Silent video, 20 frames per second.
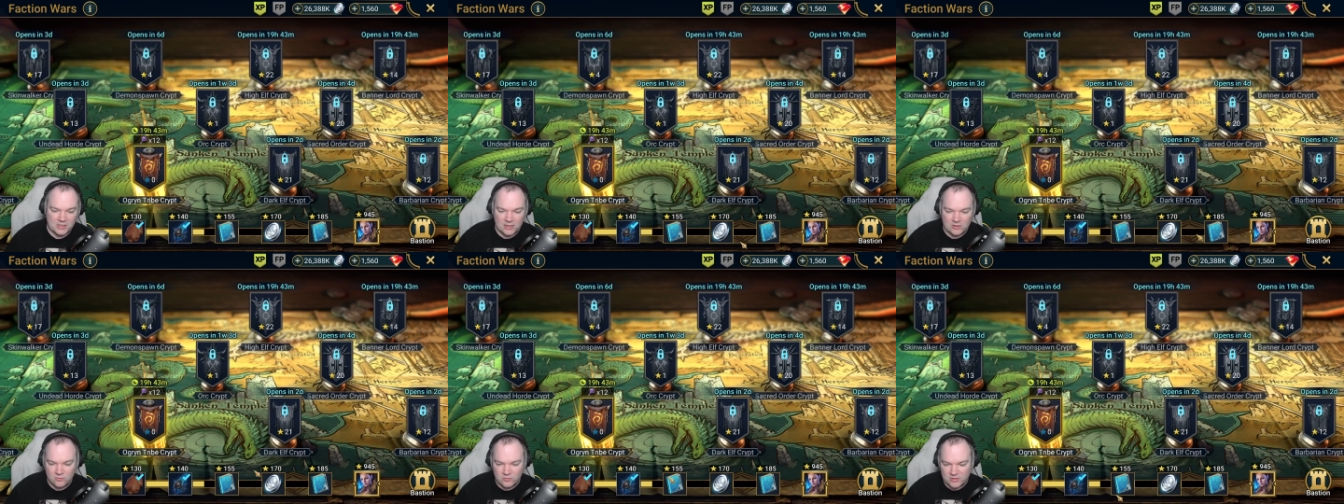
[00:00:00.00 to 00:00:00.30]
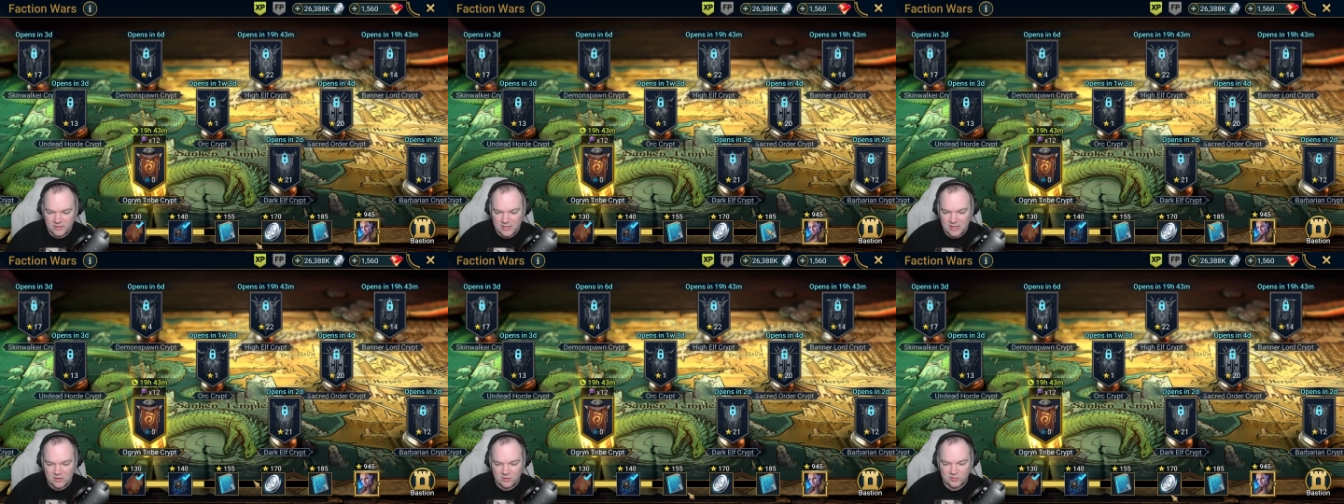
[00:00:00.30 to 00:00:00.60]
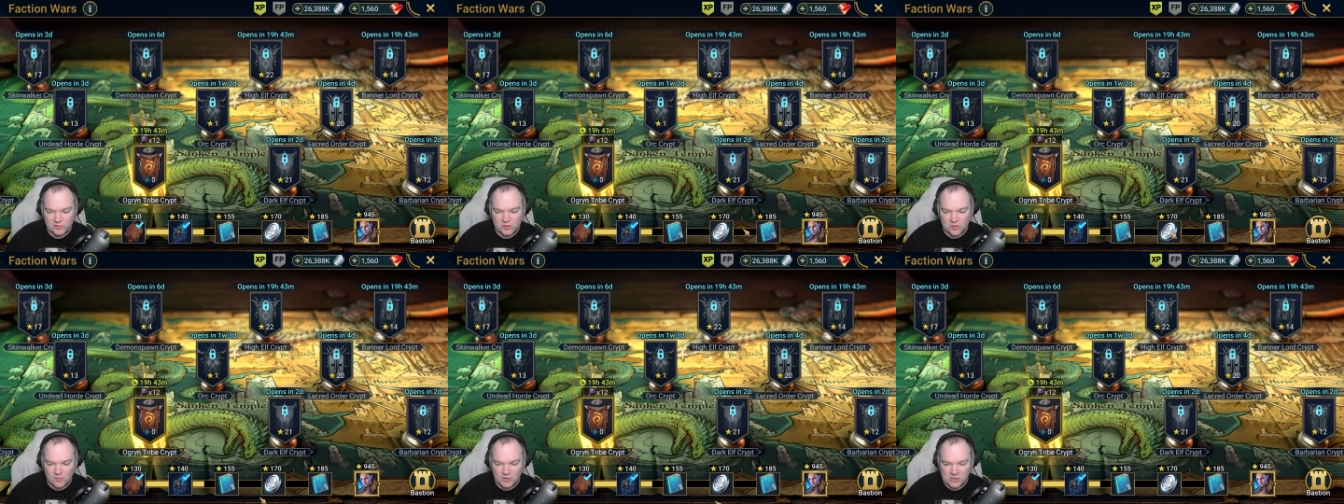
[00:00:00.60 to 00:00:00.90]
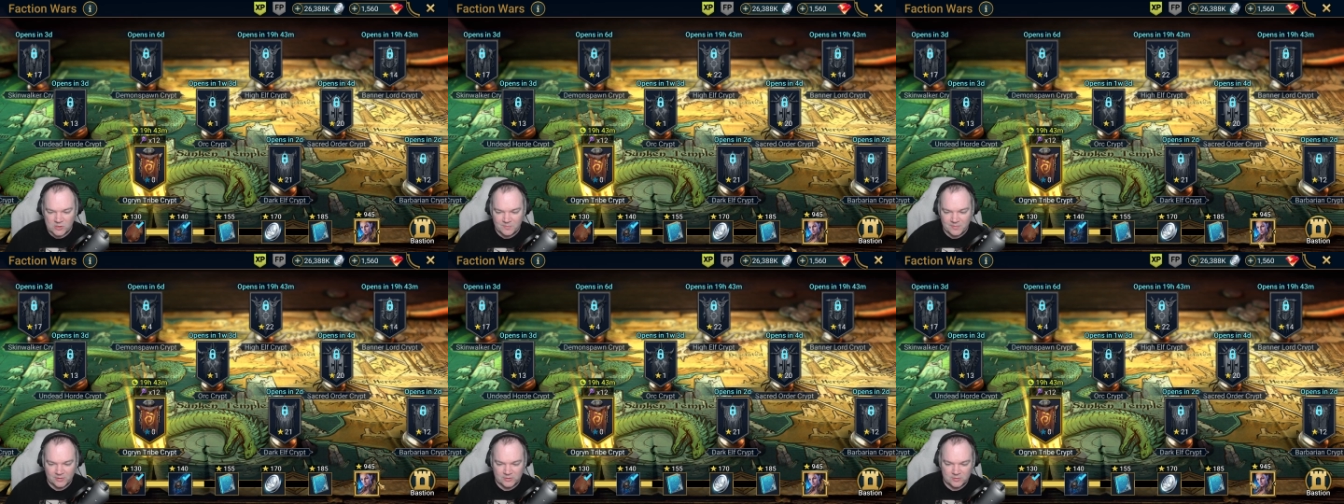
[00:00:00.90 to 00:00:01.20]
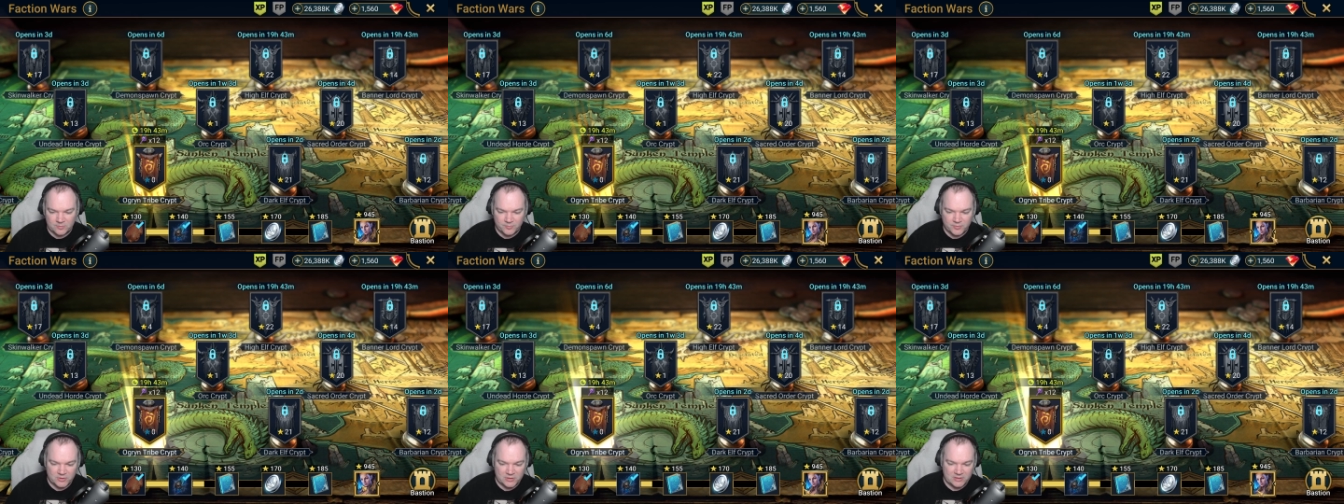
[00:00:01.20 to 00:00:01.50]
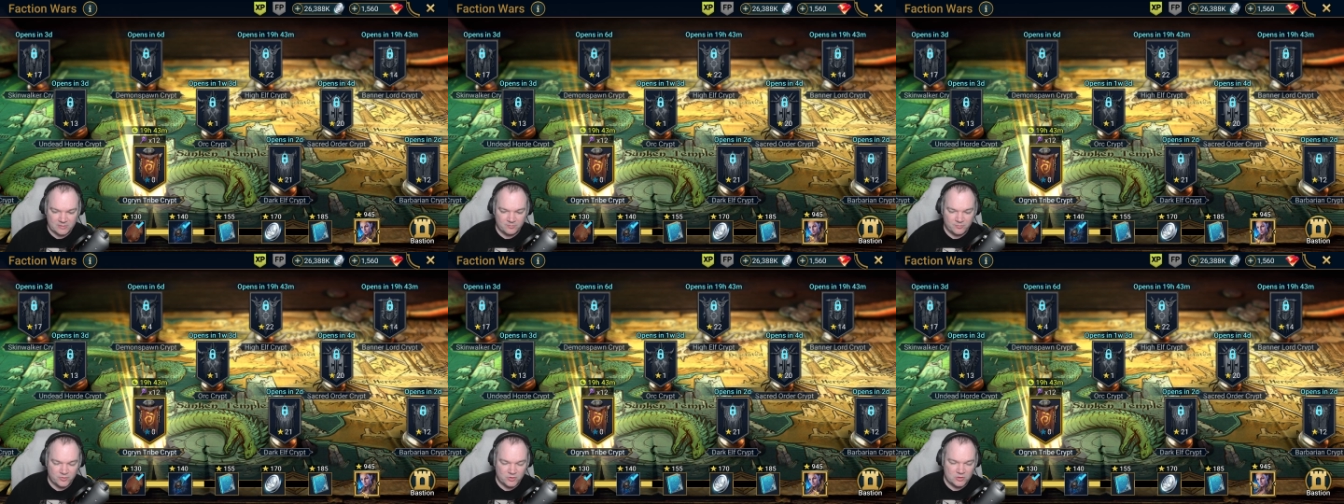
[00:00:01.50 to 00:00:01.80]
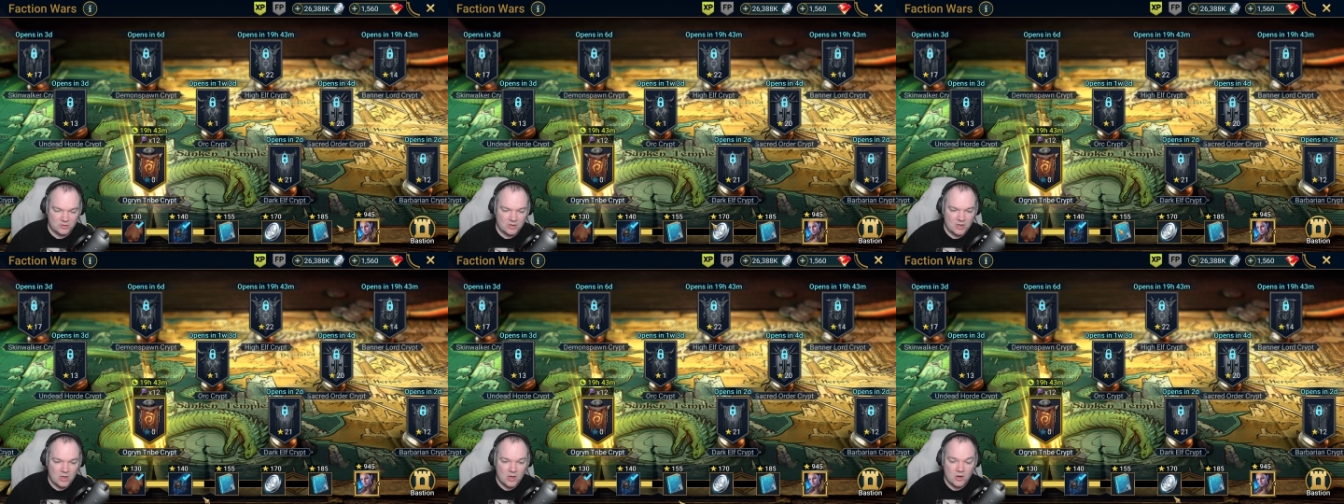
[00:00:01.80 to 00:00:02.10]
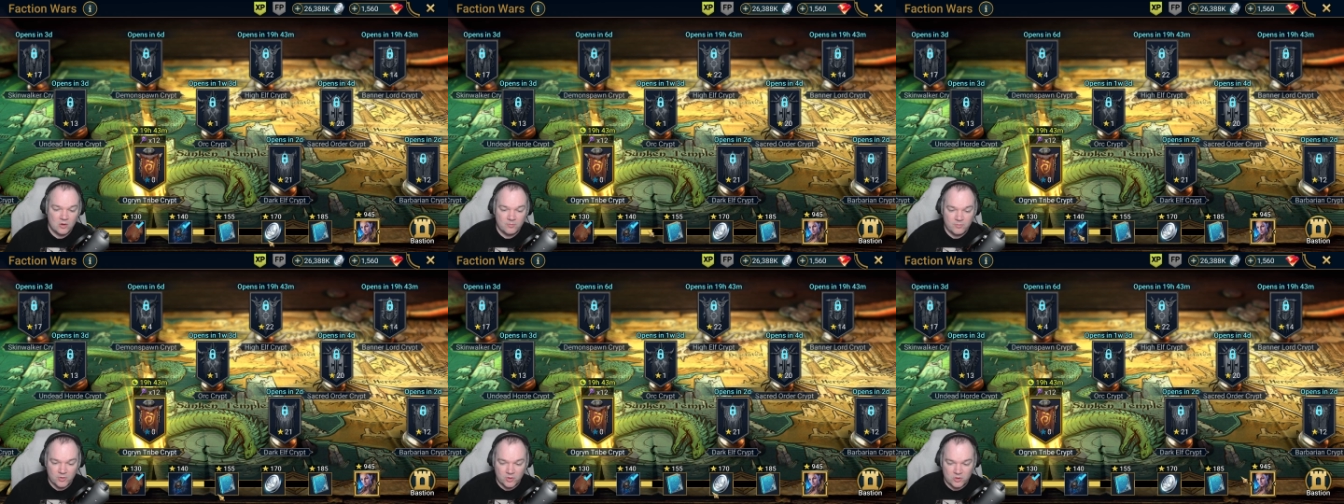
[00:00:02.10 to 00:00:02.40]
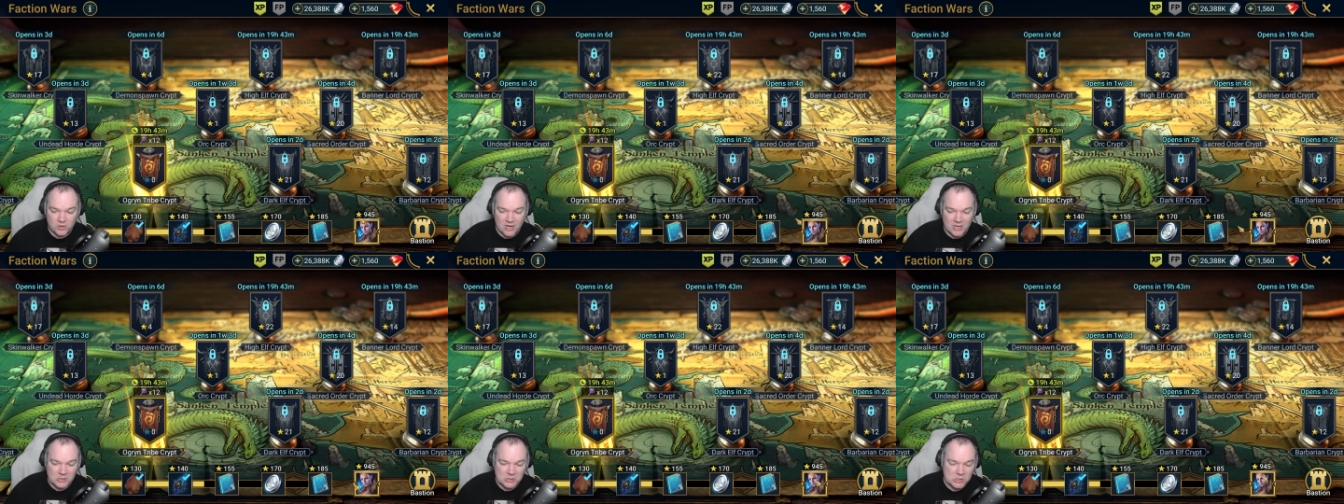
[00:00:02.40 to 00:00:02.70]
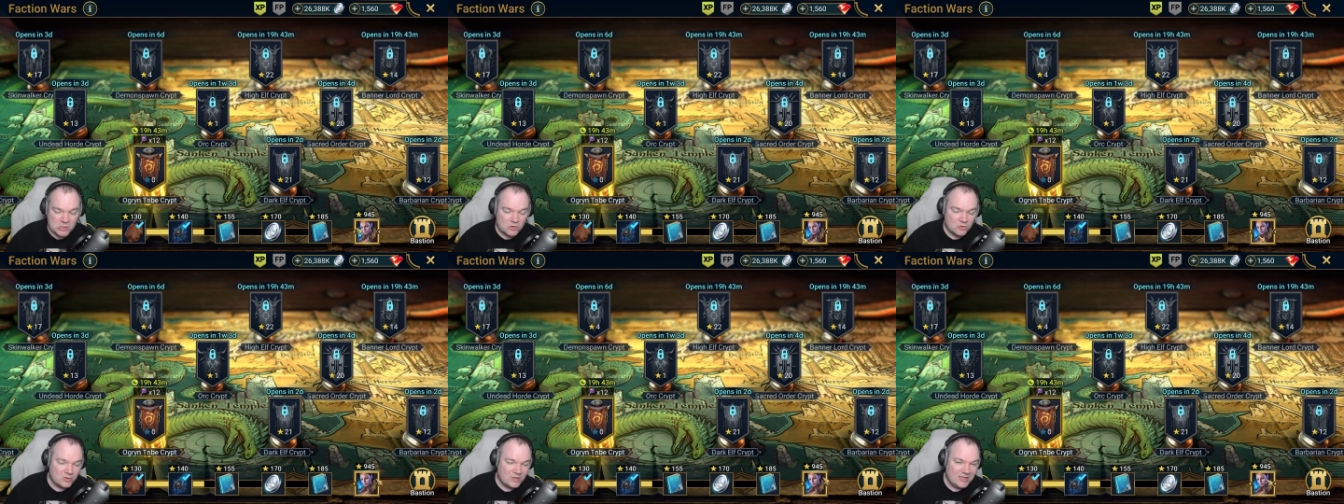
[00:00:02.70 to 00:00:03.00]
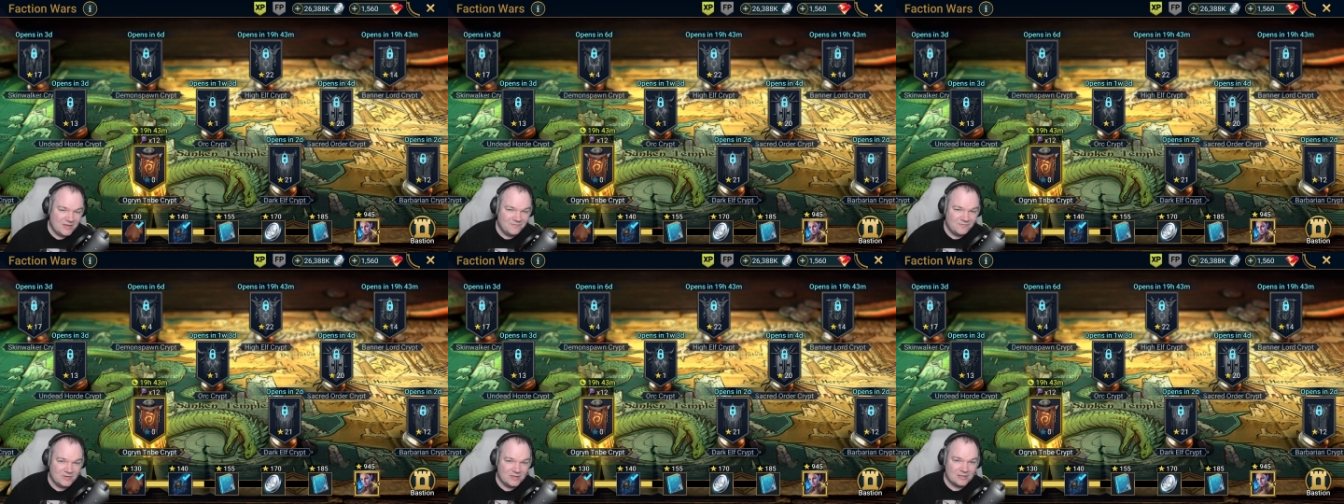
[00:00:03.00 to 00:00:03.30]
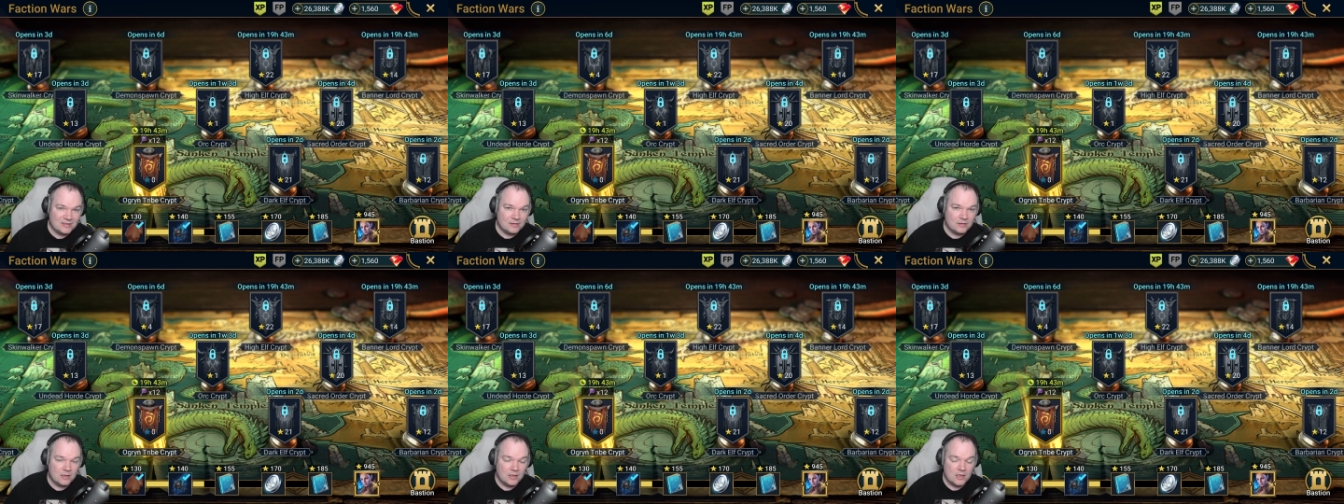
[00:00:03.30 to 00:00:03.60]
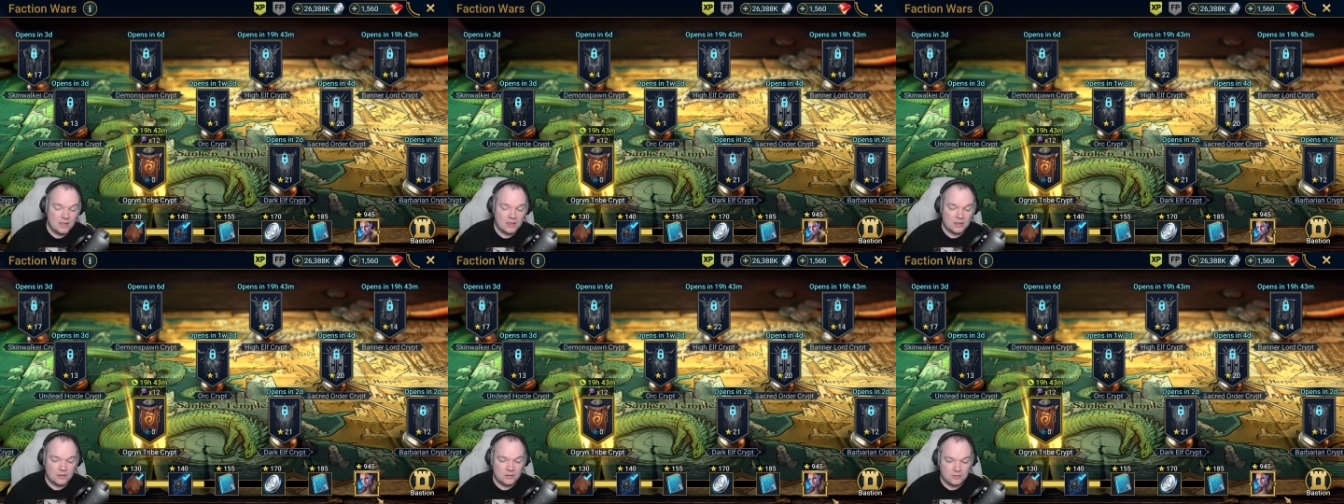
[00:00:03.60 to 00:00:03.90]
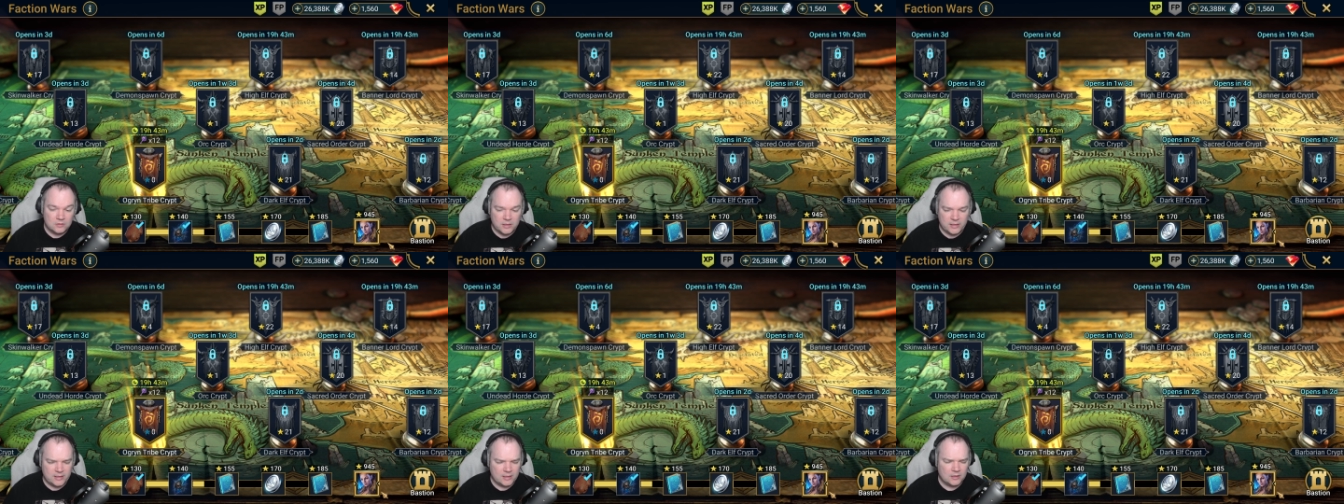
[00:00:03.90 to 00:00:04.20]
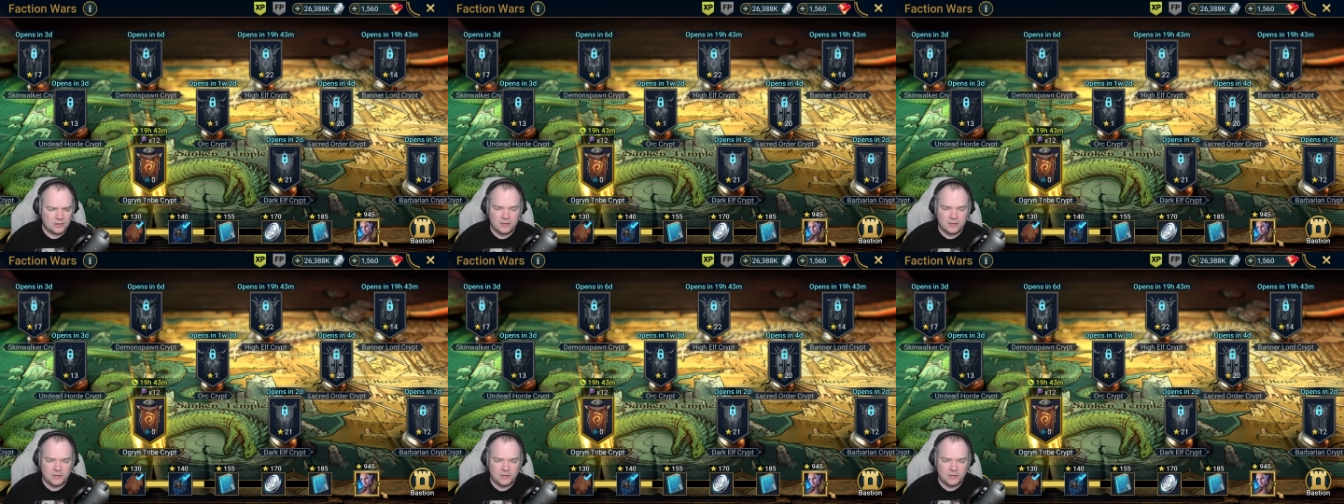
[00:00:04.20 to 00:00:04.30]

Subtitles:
I don't care so much about the progression or even Lydia.